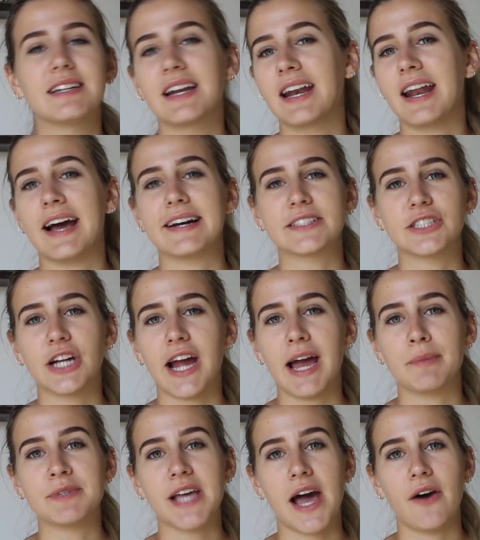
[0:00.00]
knocks your
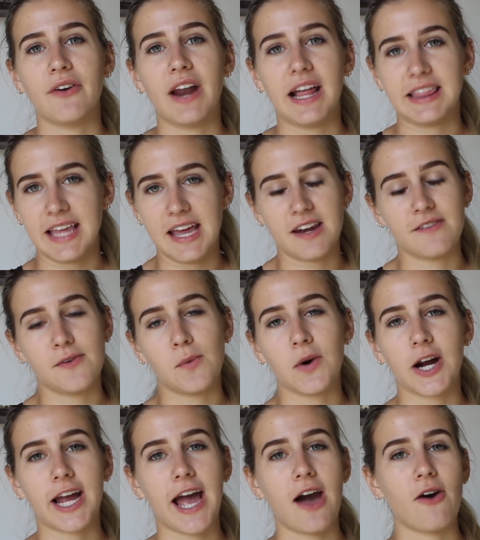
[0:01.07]
abs out at the end of a
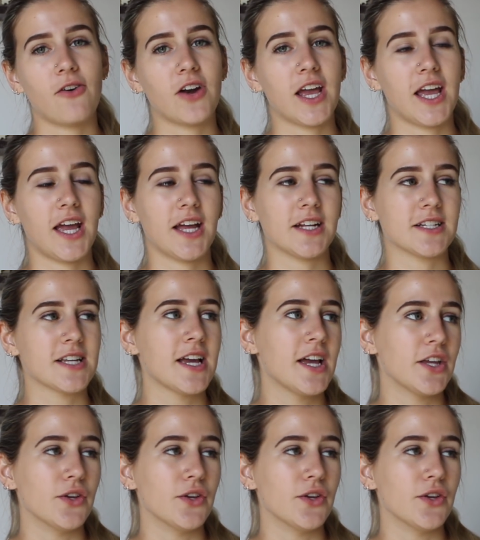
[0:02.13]
workout and